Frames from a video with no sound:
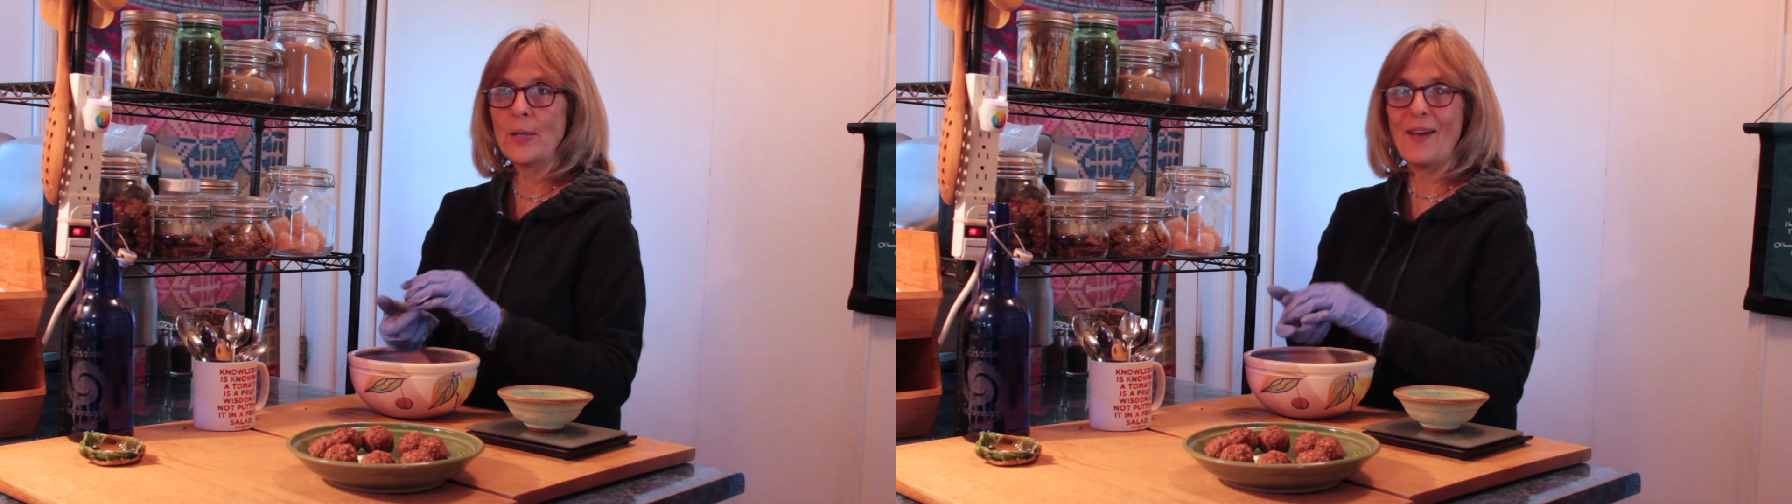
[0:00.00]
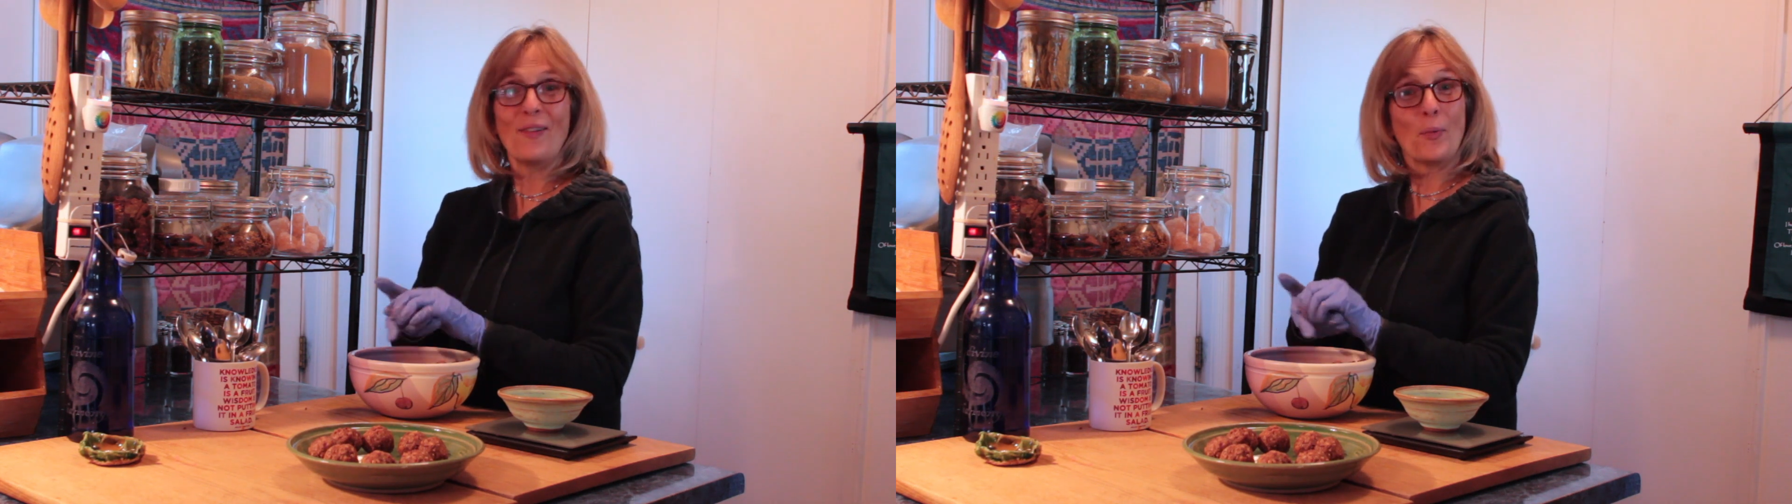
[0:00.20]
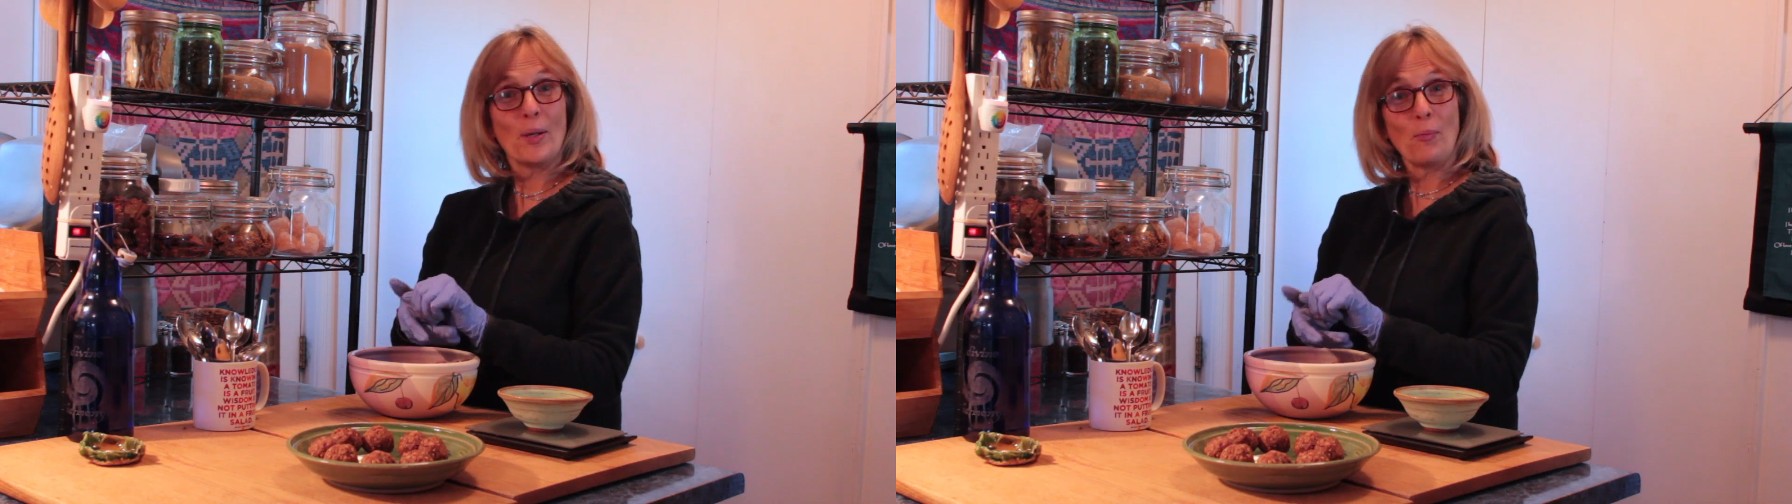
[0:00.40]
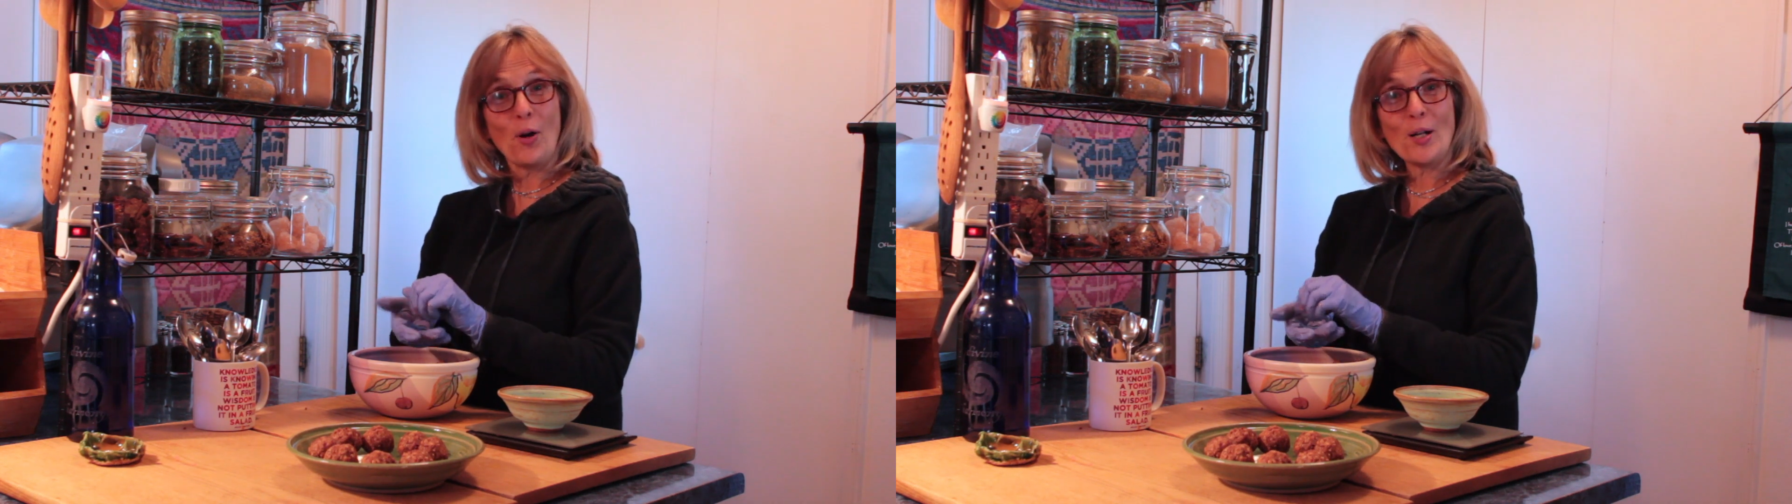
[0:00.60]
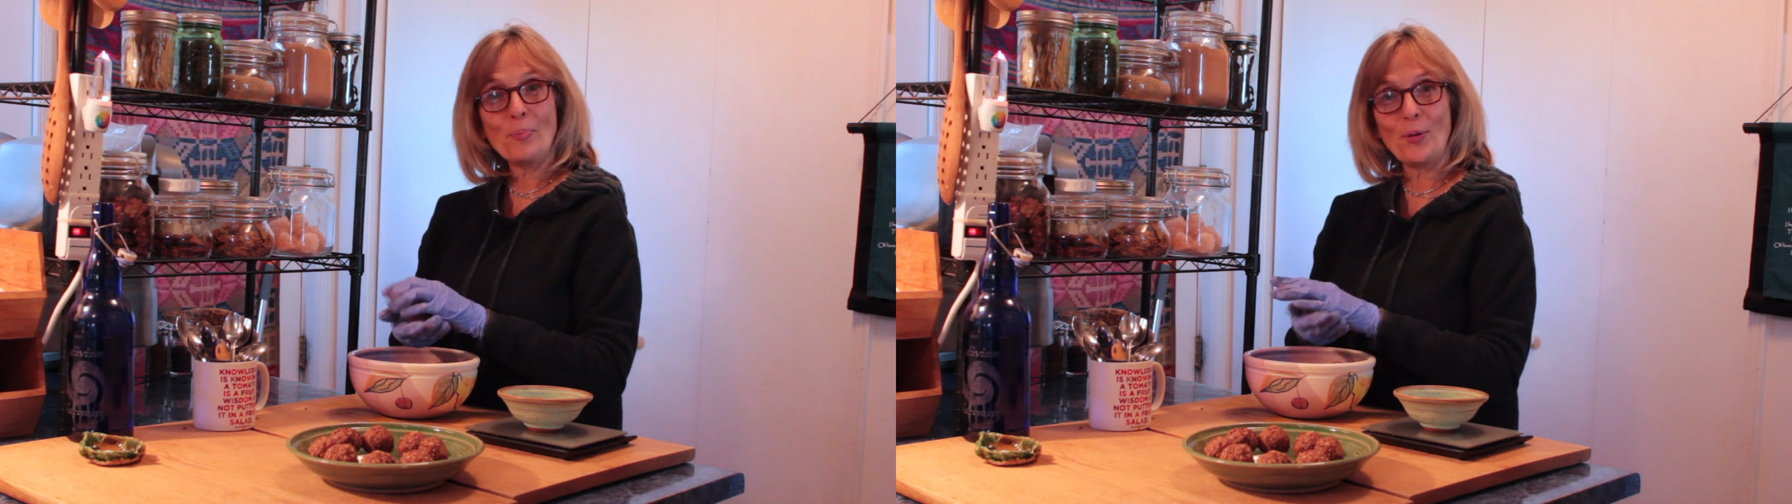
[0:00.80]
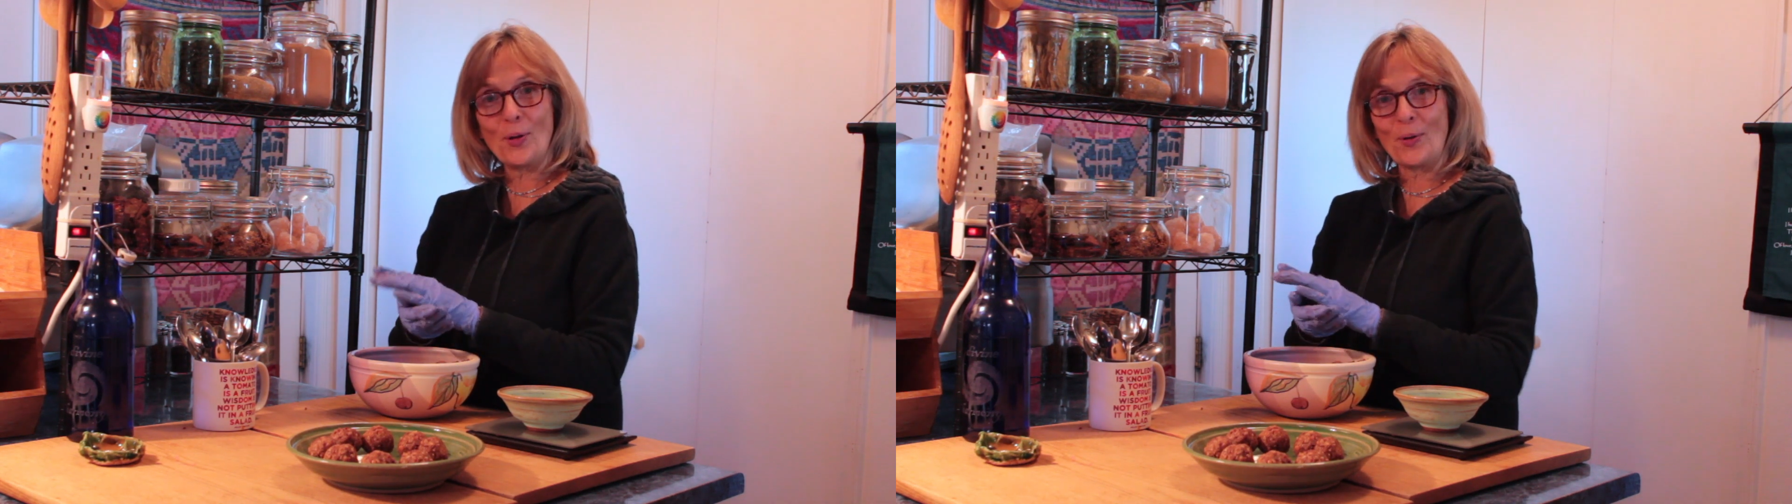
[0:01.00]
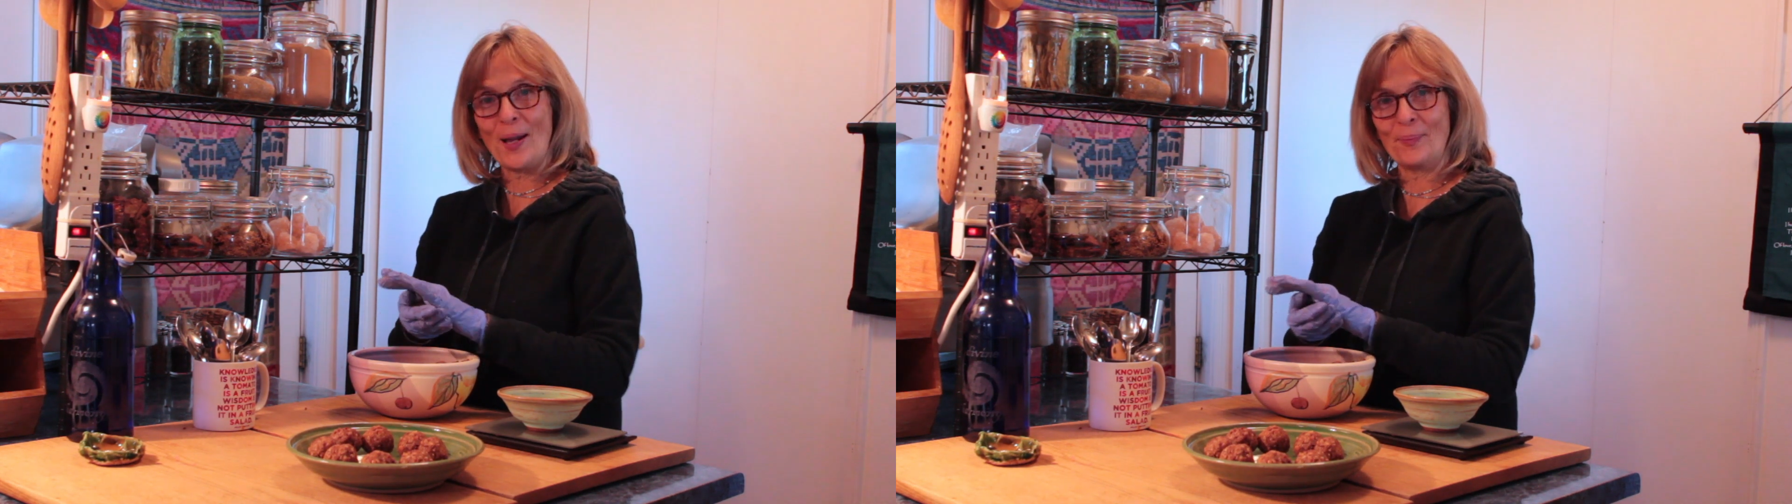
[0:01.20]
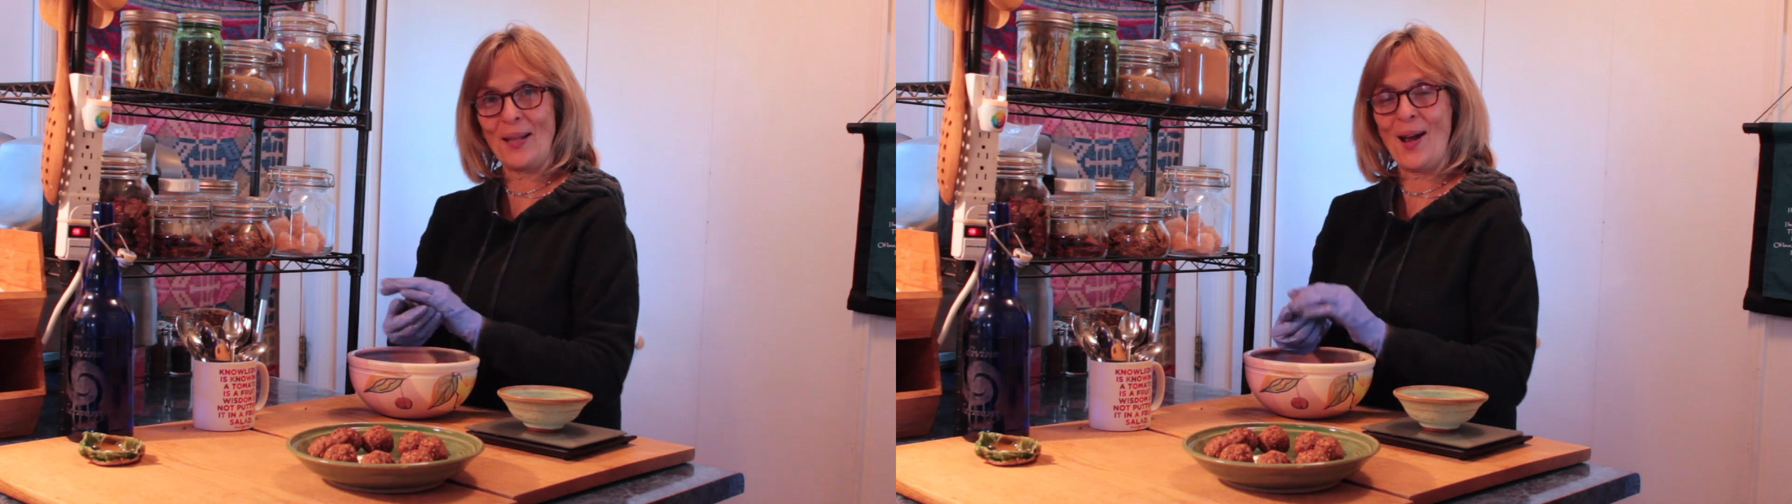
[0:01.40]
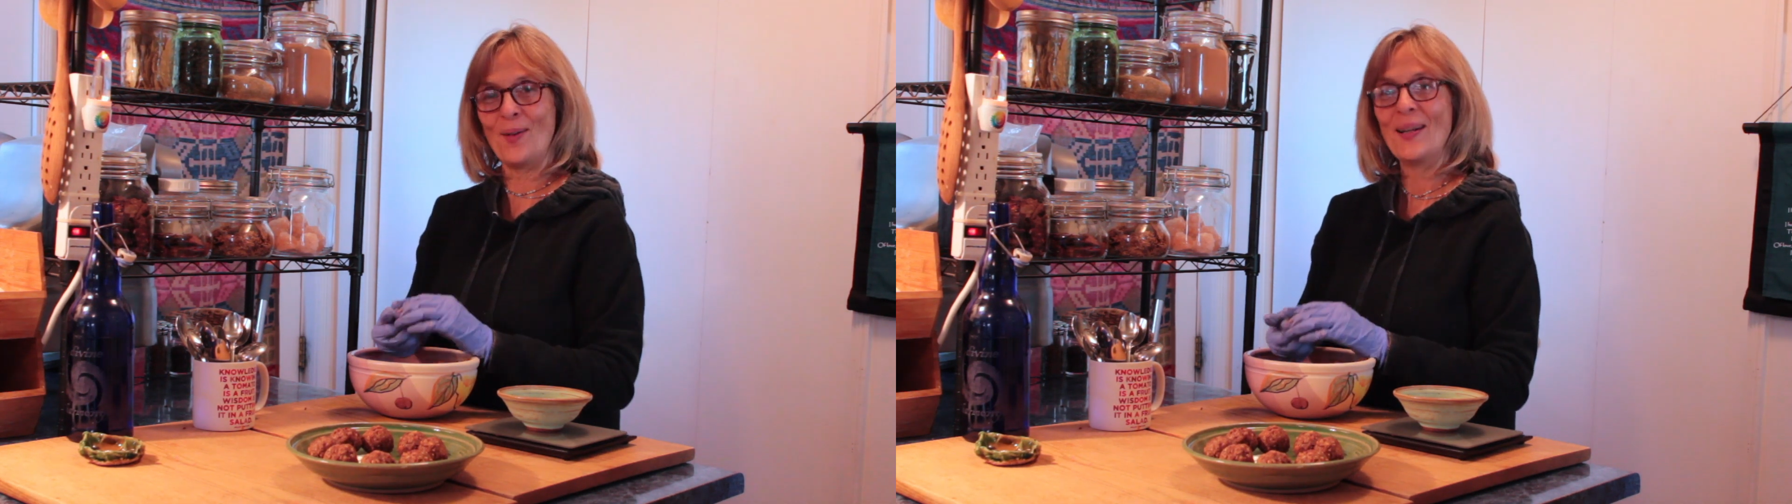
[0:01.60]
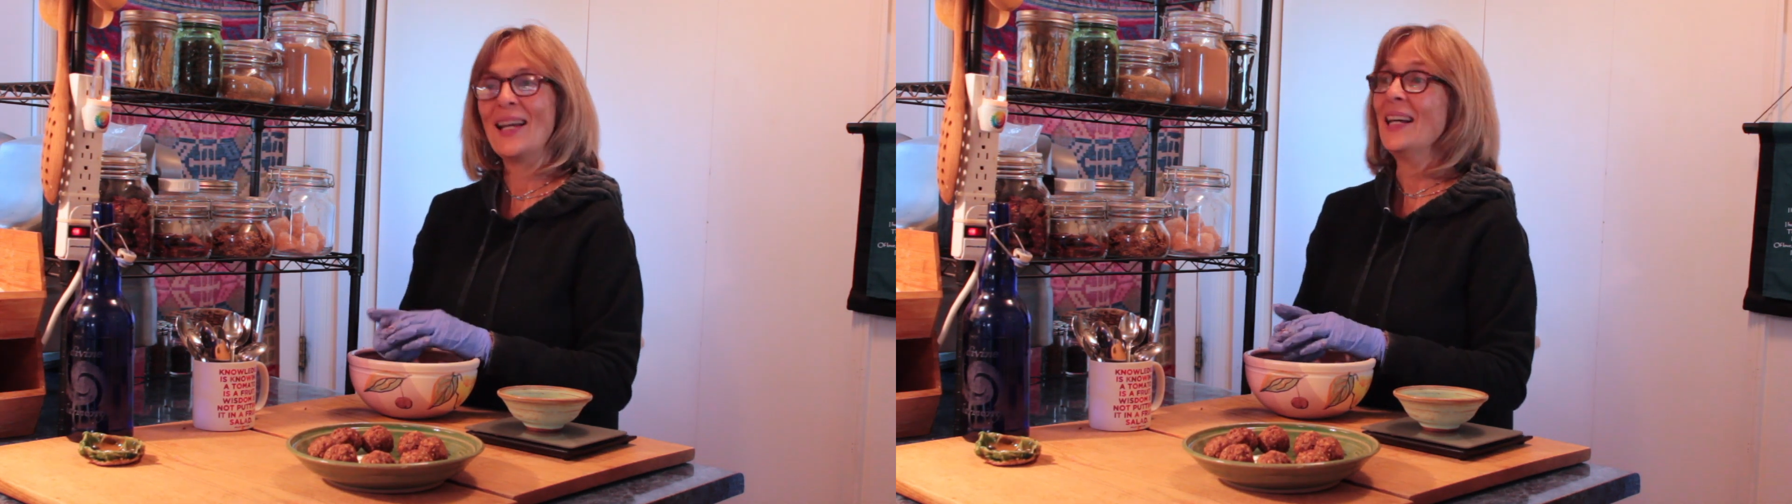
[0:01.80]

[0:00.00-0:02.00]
we have a reward program now.